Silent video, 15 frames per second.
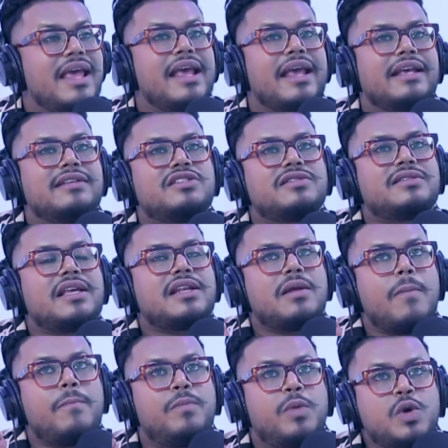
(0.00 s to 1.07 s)
It's just
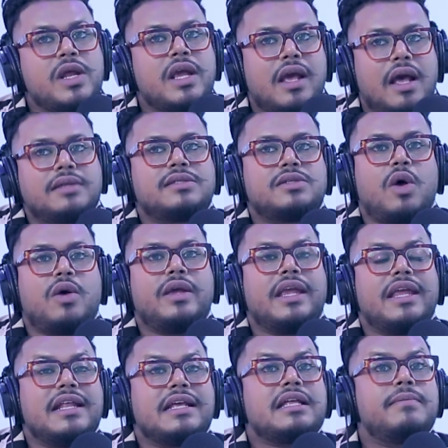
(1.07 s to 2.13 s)
that putting us in
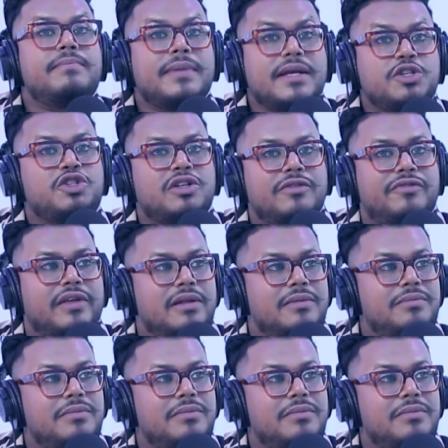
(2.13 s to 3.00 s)
a commercial film